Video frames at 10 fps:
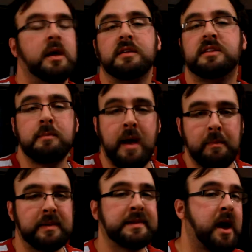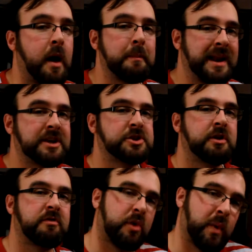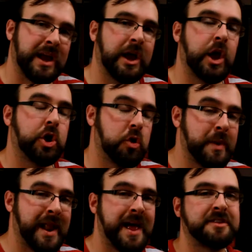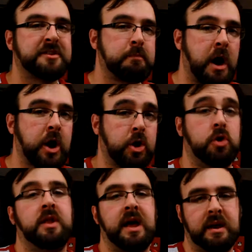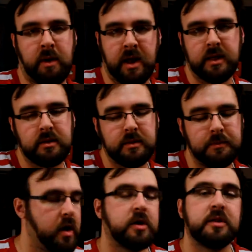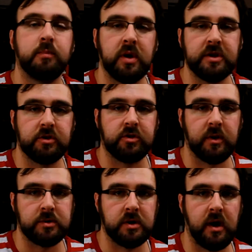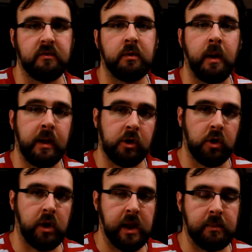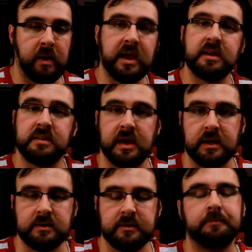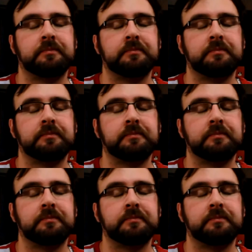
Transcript: ZMapp is a combination of 3 humanized monoclonal antibodies. The brief description of a monoclonal antibody is this.